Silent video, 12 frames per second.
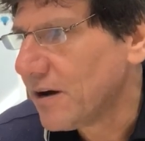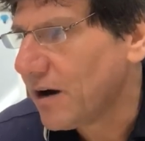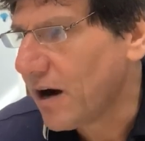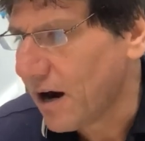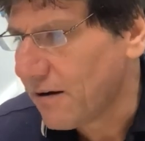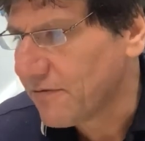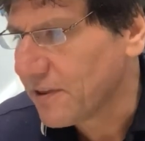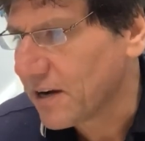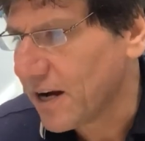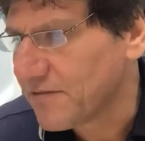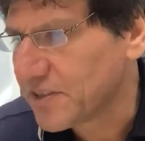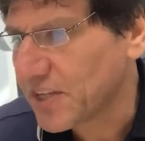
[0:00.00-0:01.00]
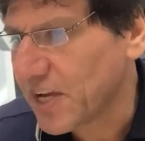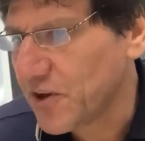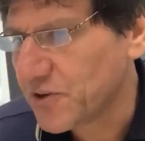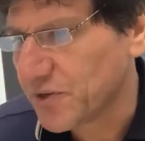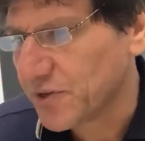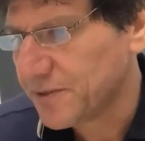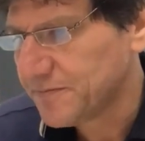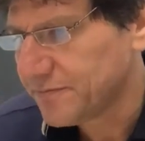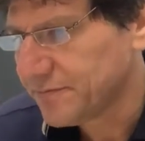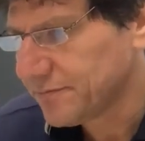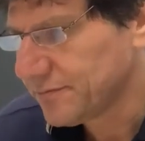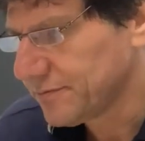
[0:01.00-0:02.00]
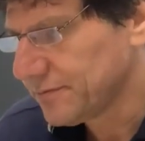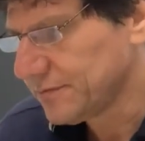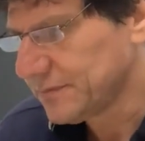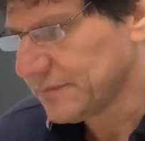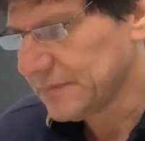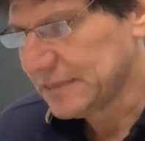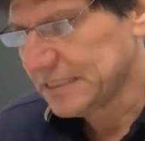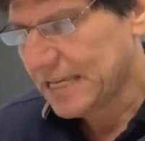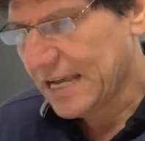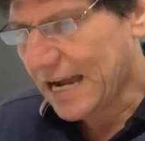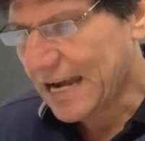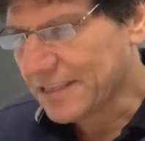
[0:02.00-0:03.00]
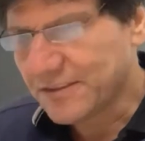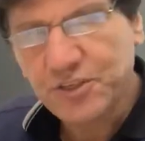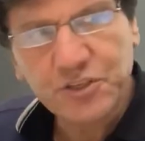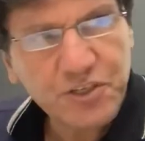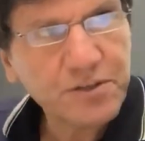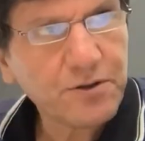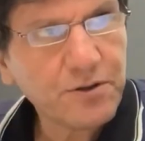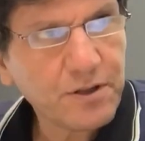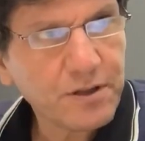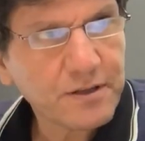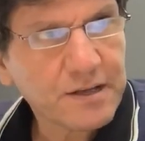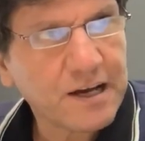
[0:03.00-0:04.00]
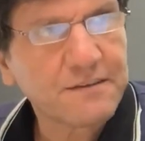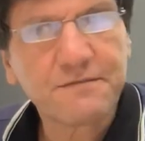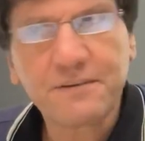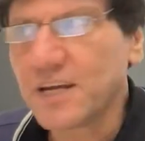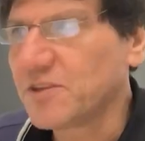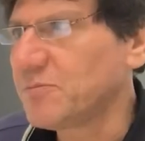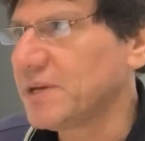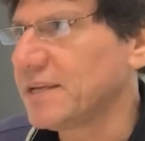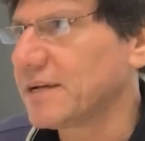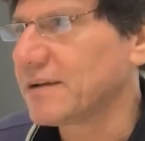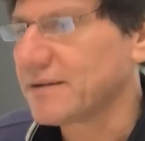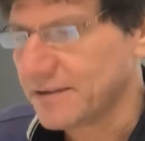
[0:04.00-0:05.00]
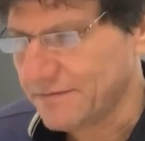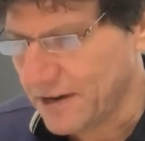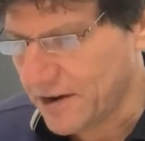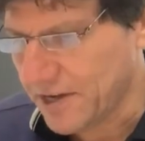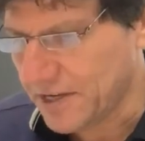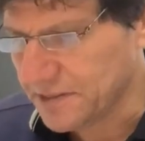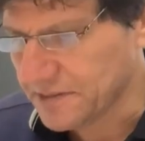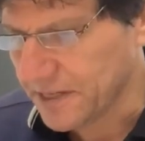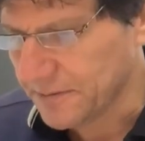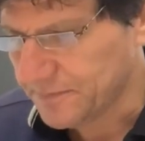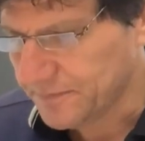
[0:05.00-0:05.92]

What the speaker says: of the conversation. Additional conveyed meaning. Very easy.